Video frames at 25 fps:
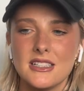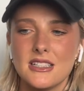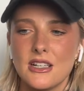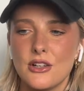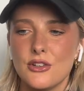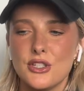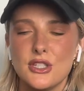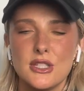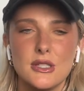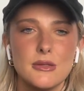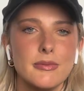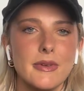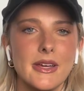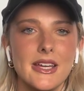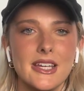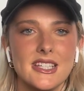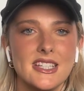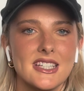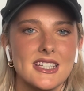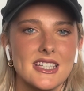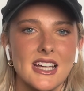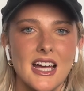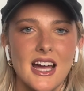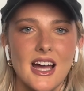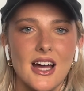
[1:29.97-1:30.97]
I'll
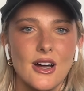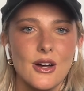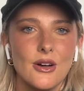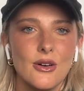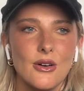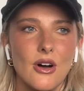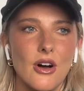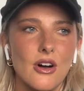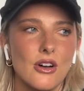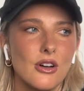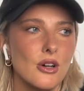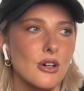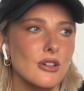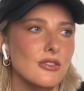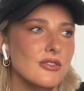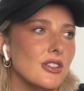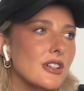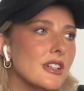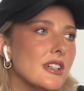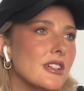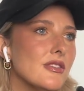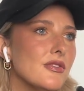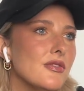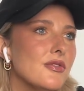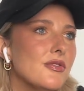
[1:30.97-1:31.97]
space out, I'll go off
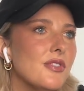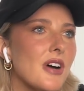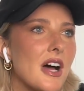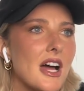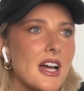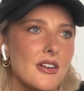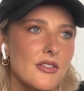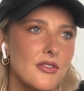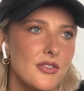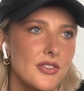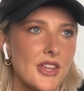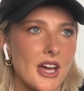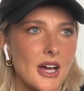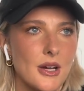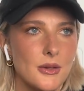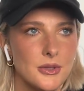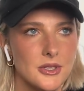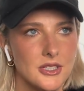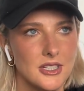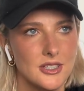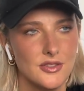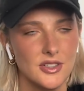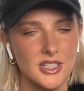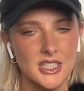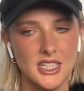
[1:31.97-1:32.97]
on 5,000
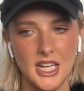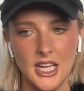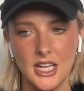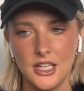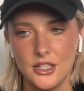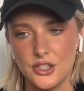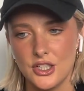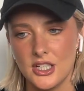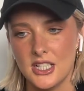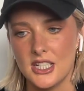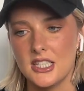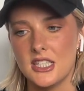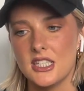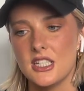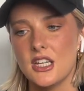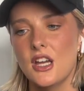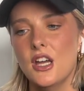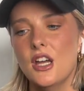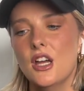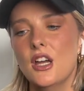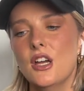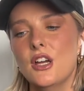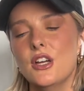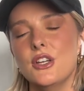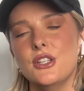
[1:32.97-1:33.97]
different tangents.
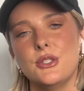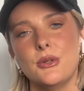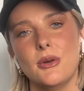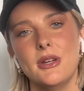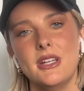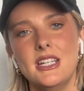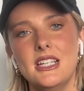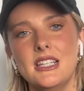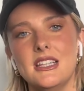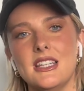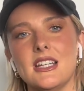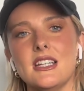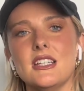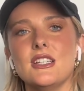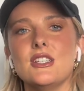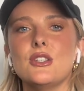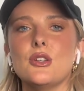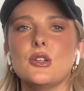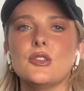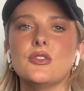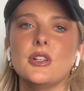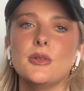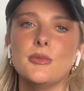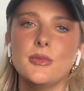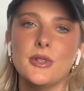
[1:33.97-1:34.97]
So I need this. So
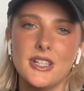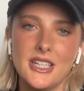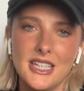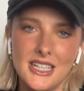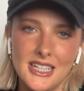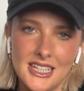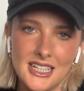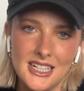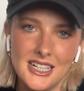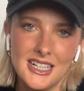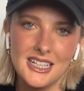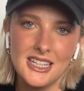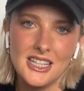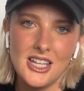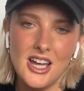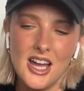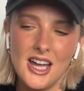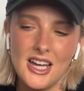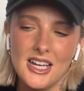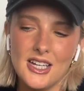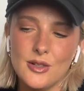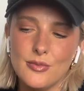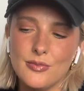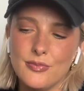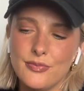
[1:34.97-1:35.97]
if I'm looking at it a
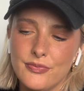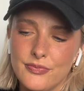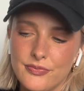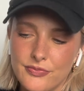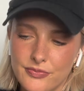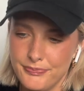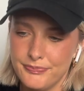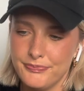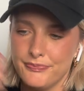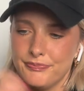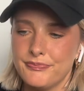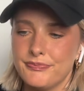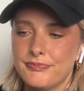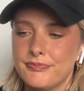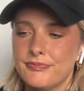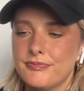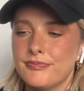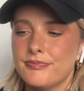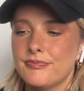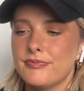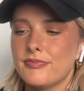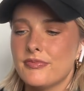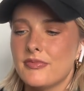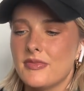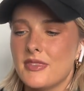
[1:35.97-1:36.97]
lot,
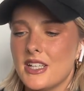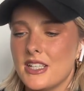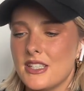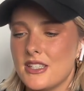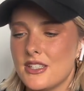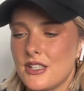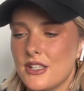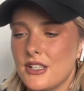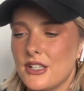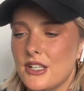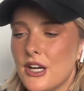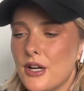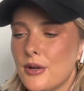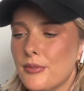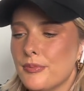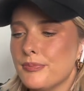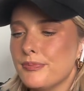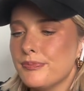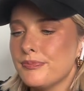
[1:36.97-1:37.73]
that's so you know.